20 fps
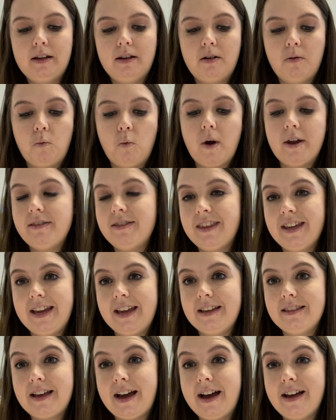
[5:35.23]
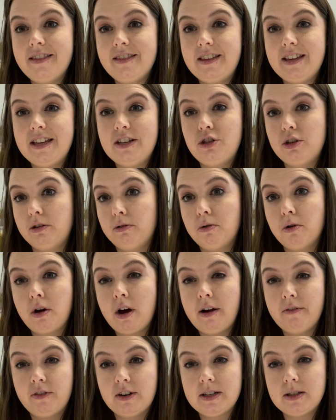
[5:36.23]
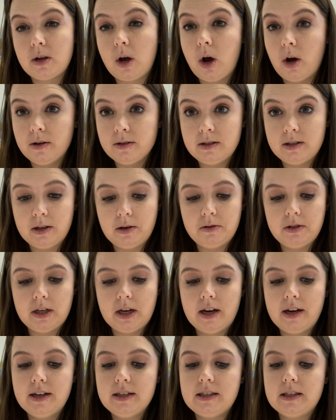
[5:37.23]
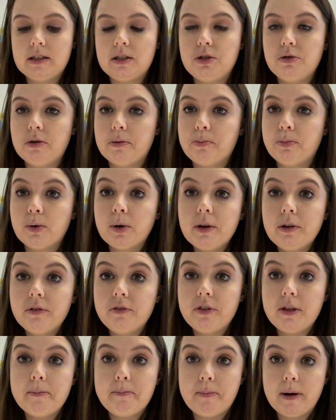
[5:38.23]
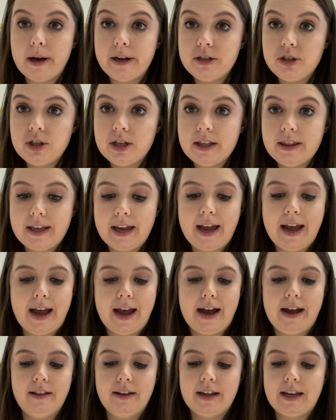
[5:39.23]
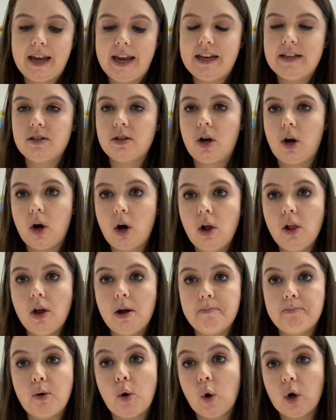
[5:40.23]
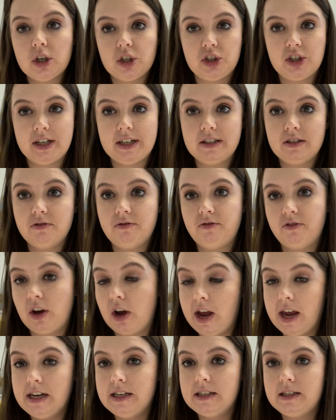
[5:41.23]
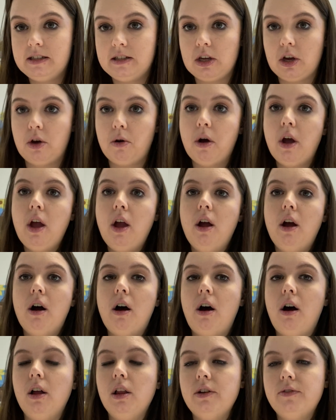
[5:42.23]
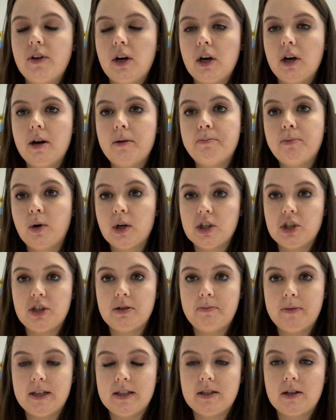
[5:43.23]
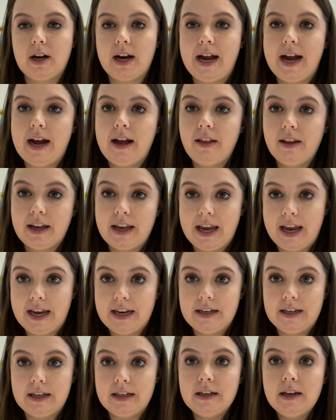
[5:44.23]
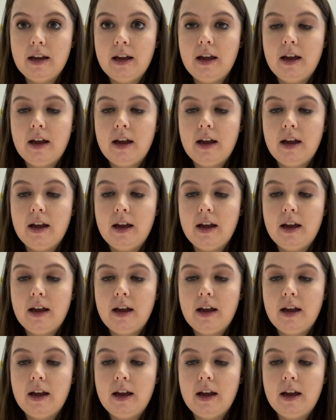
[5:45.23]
One thing that the General Conference also does is to approve the budget that allocates all apportioned funds. So all of our apportionments are allocated